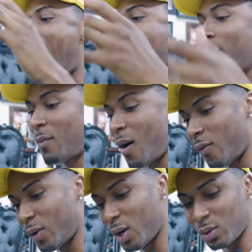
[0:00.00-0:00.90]
I'm
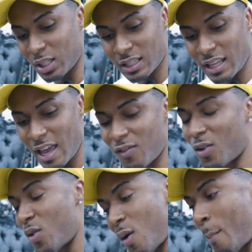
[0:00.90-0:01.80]
over here with this
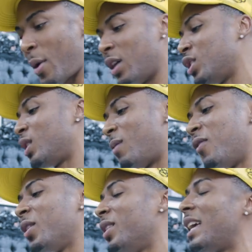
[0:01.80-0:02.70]
left arm punching them
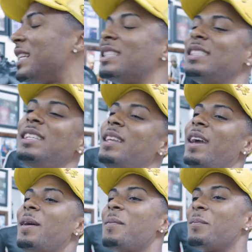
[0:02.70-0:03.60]
over here. They didn't see
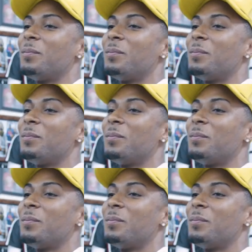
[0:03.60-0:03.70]
that.